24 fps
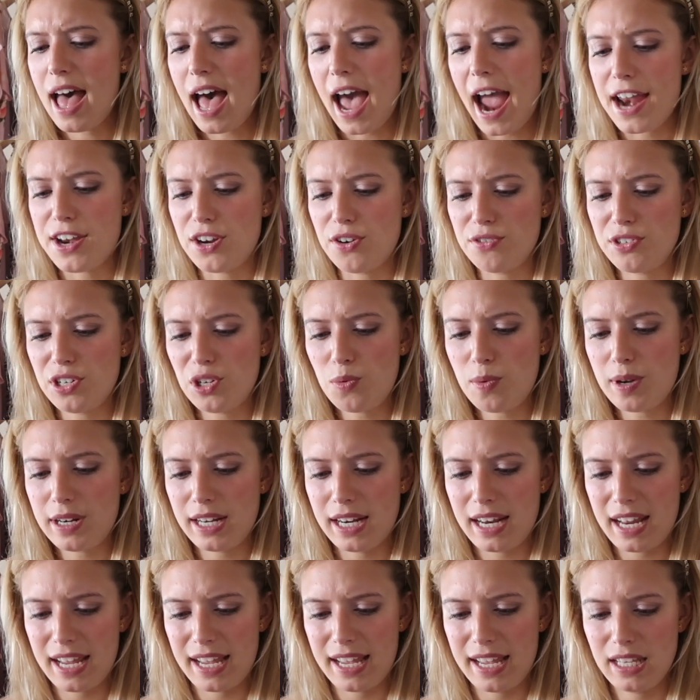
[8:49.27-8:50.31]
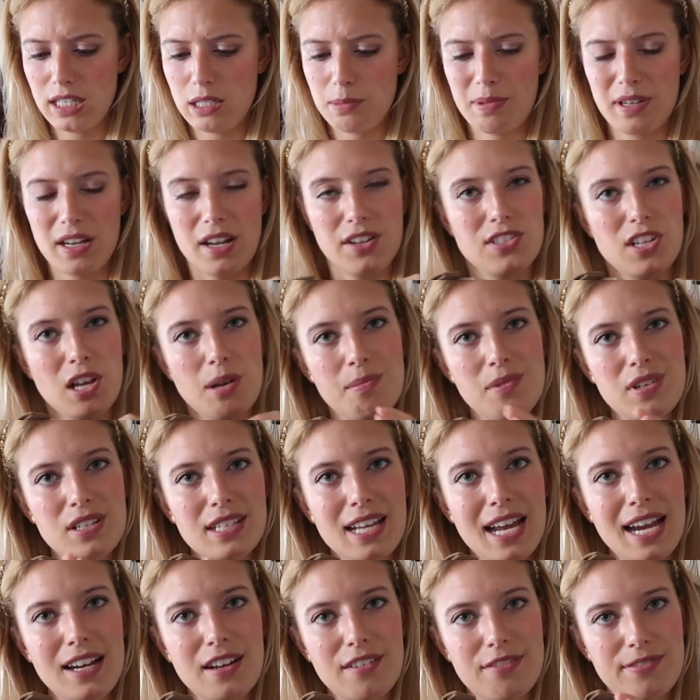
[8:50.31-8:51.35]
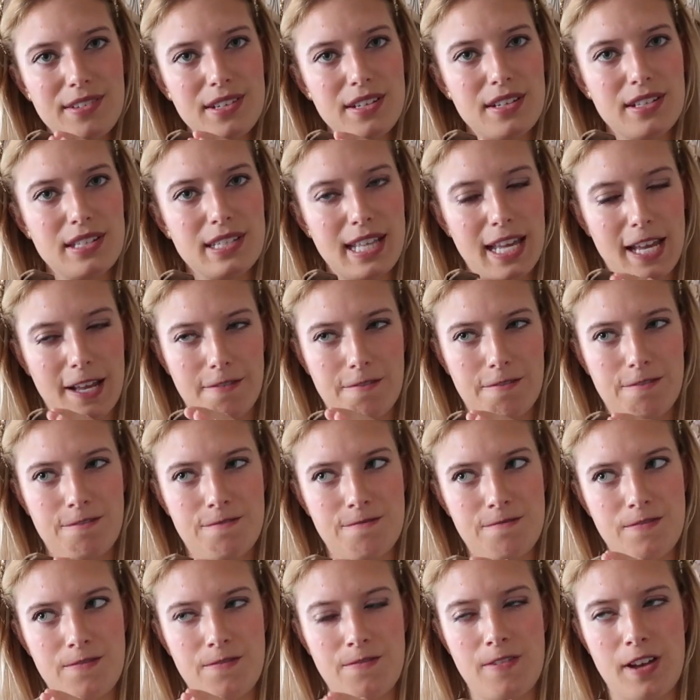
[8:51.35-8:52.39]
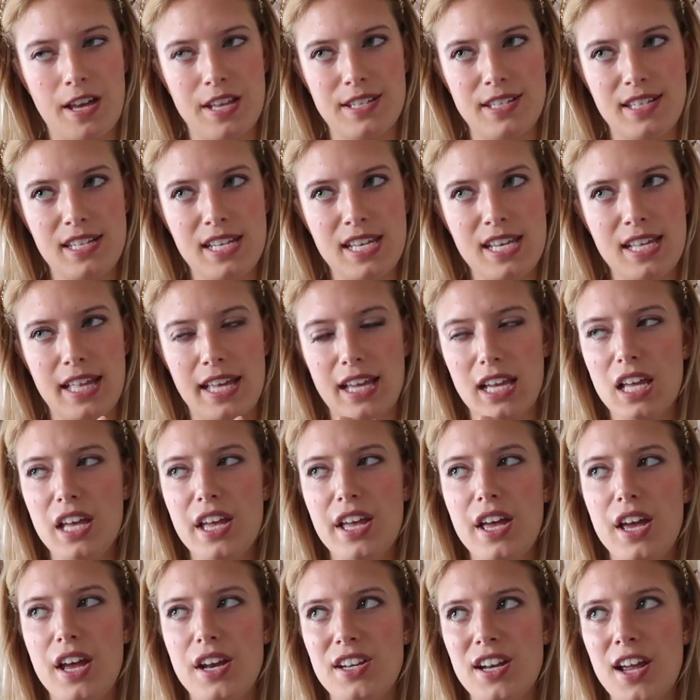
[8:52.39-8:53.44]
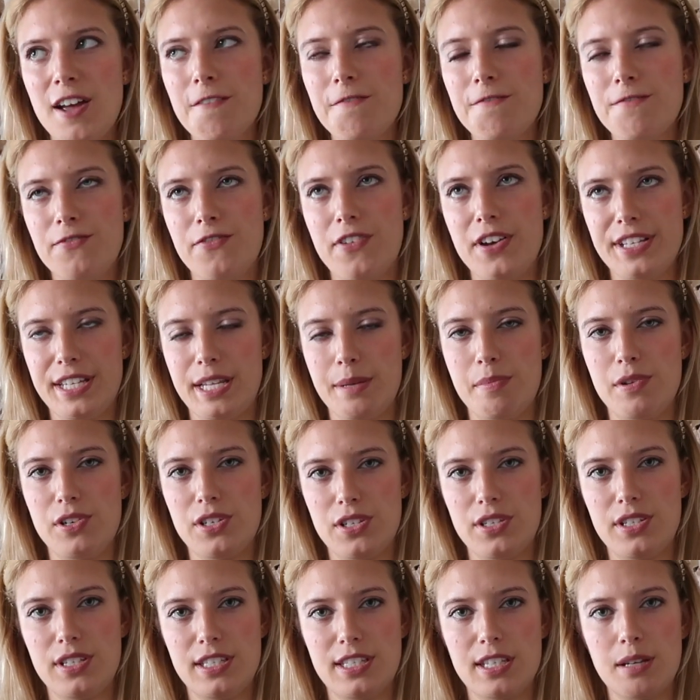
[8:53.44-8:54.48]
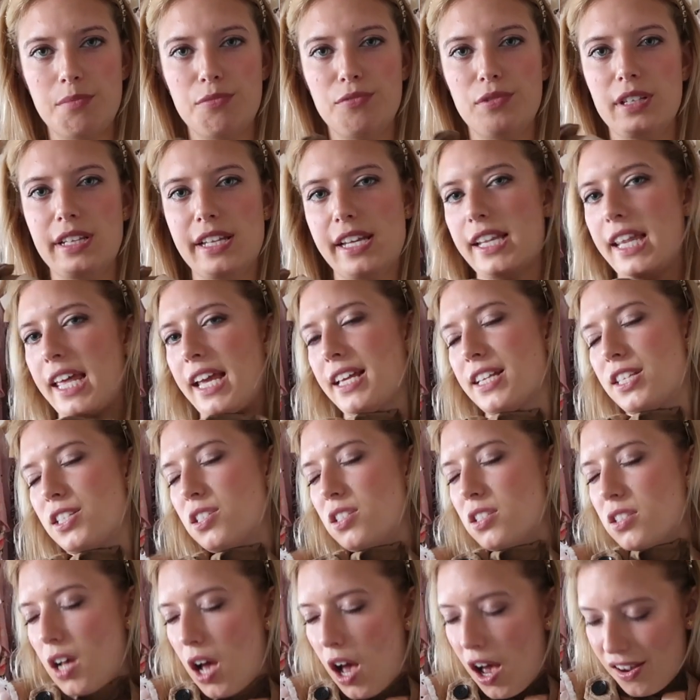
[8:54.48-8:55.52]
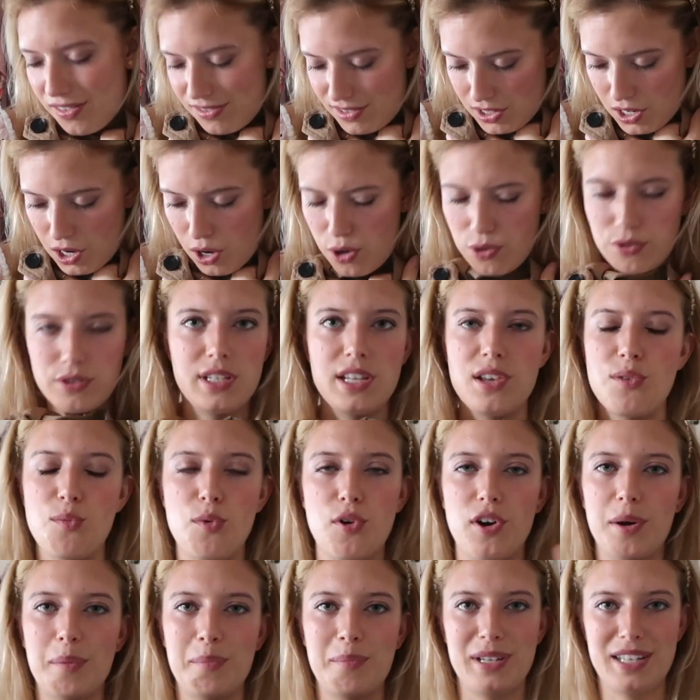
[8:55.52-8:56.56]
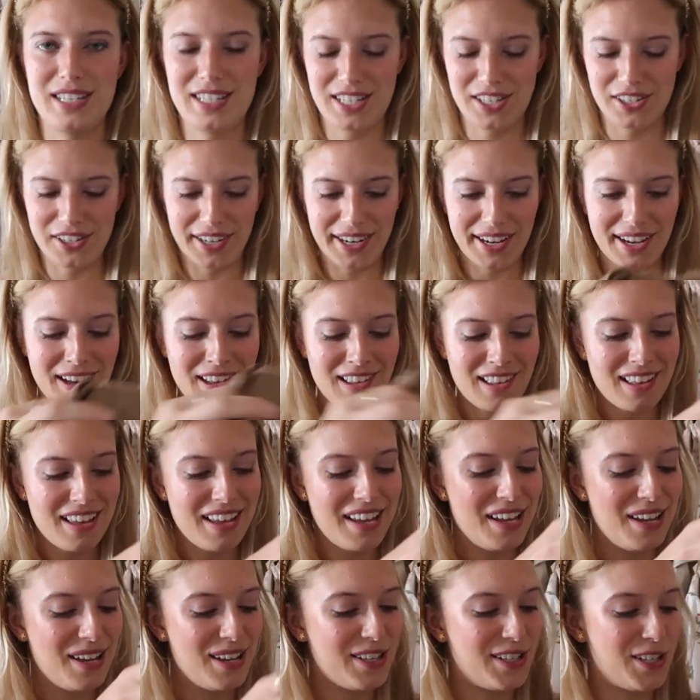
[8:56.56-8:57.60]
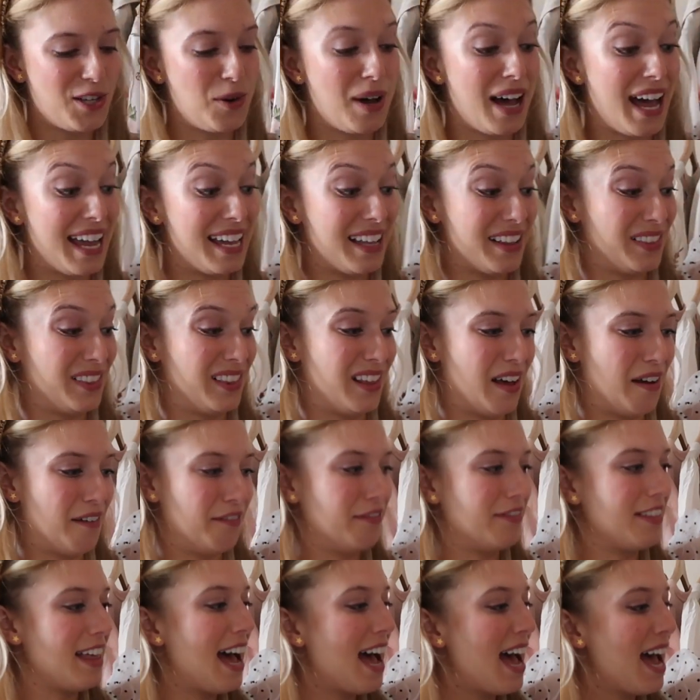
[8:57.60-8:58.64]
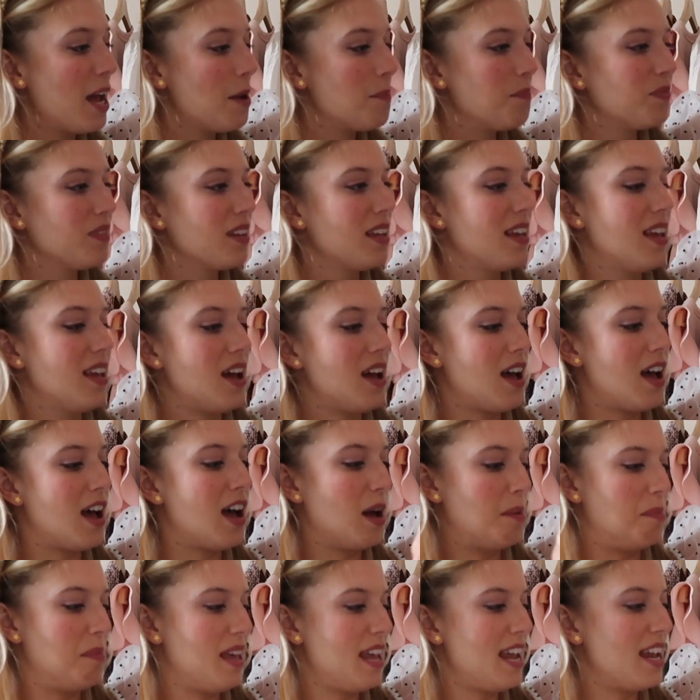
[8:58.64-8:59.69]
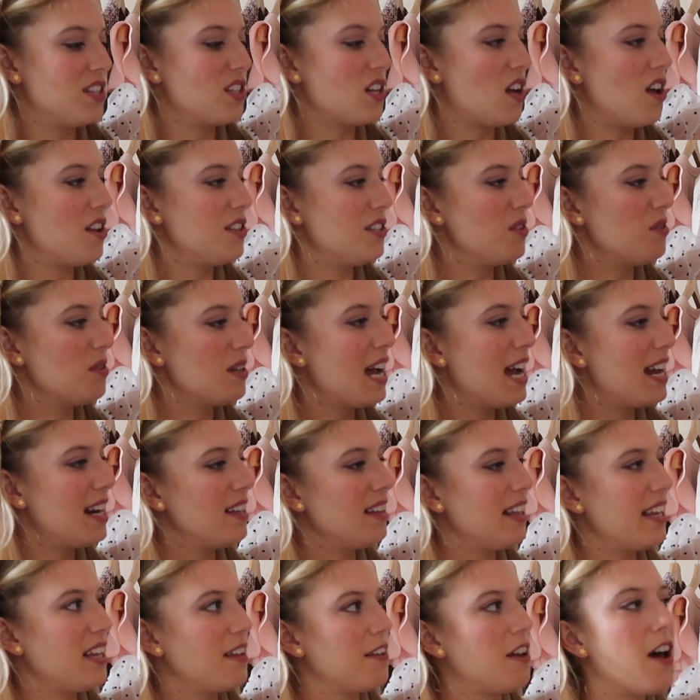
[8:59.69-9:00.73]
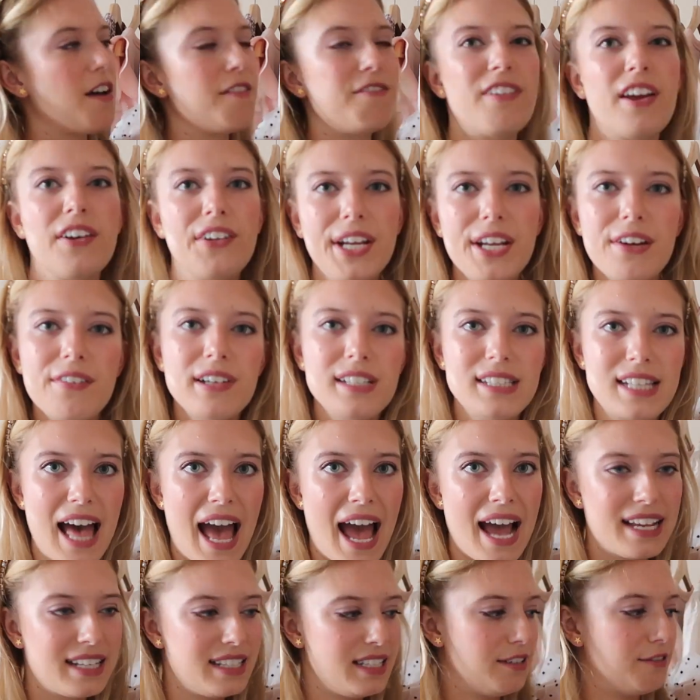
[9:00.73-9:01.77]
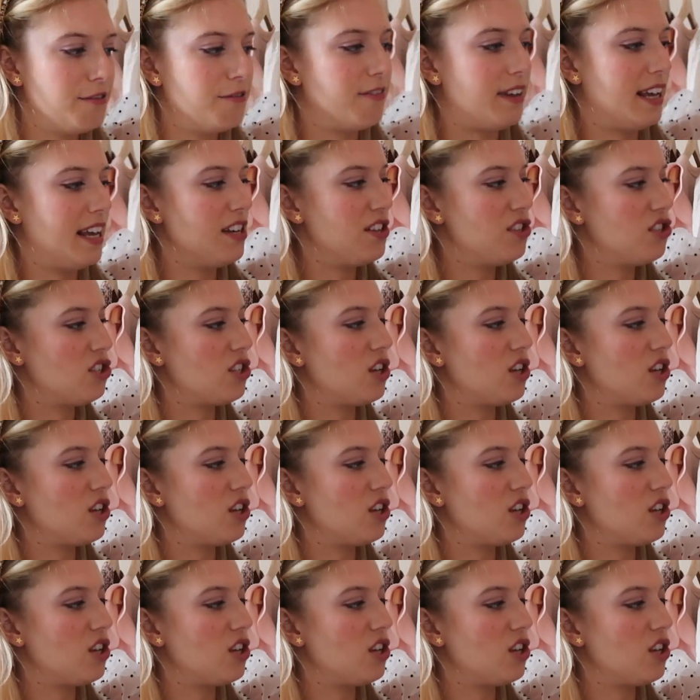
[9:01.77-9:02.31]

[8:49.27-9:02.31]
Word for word: I don't know what it is, but it's almost kind of feels like fuzzy, like not fuzzy, but just some really like soft, cozy, warm material. So I love that. Um, it's also kind of like a very relaxed fit.